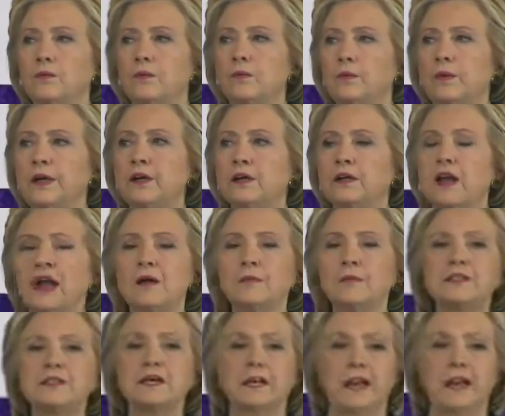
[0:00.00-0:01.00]
We are
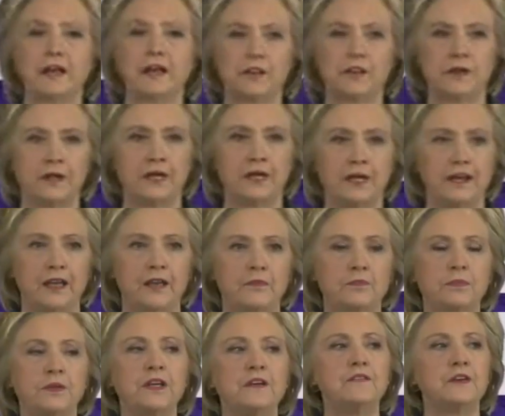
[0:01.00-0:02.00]
coming together at a
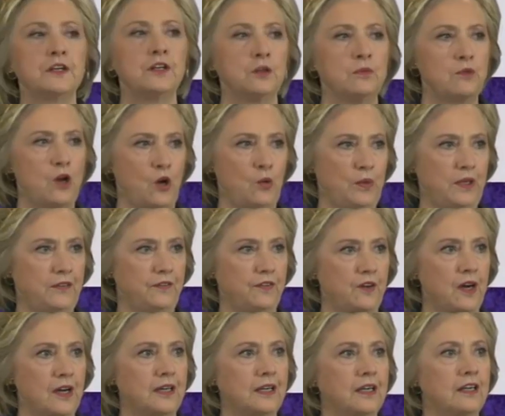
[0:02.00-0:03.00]
pivotal moment
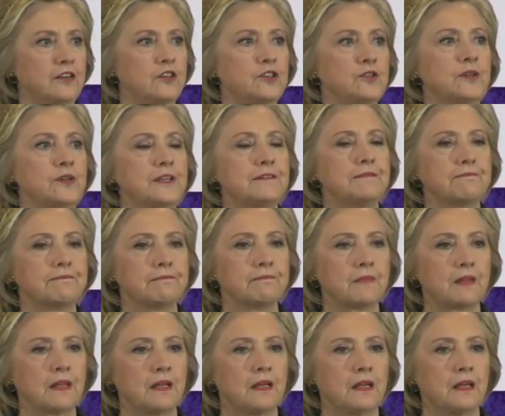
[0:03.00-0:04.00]
for our country.
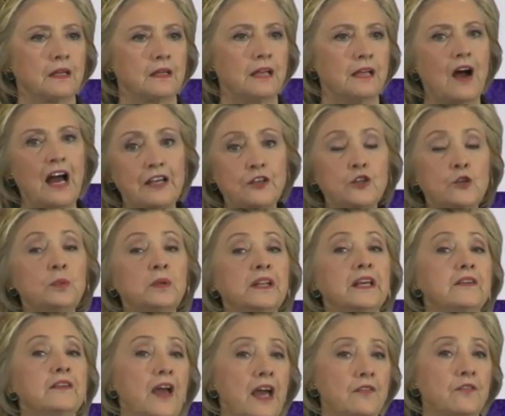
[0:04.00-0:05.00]
Now, I do
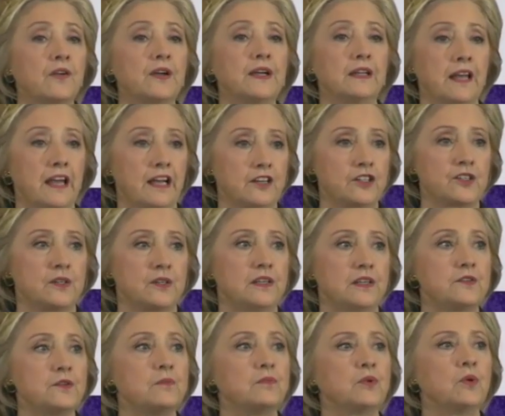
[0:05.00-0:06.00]
believe every election
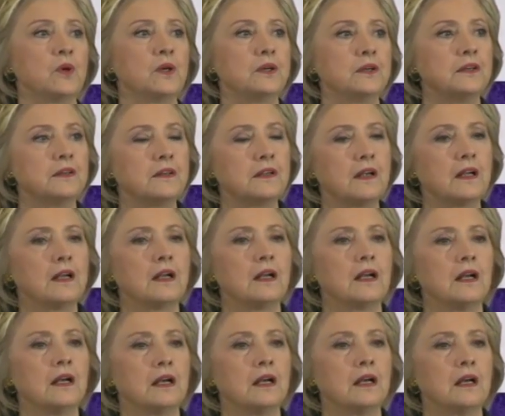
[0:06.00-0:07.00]
is important,
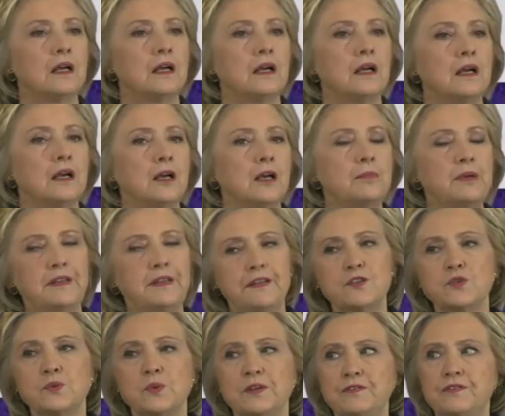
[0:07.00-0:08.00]
but
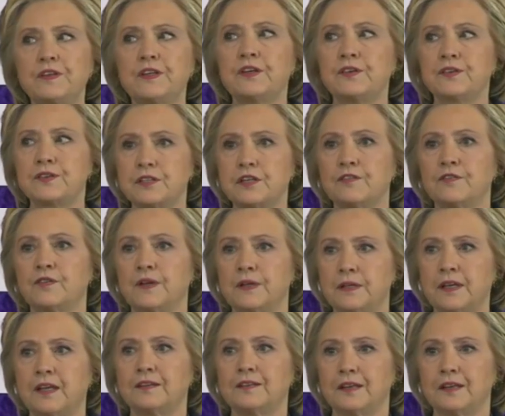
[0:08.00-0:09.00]
this one feels
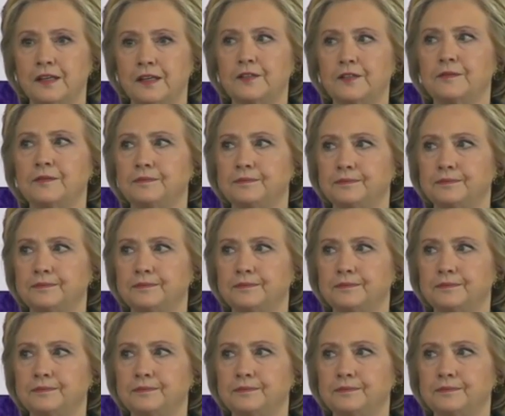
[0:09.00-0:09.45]
different, doesn't it?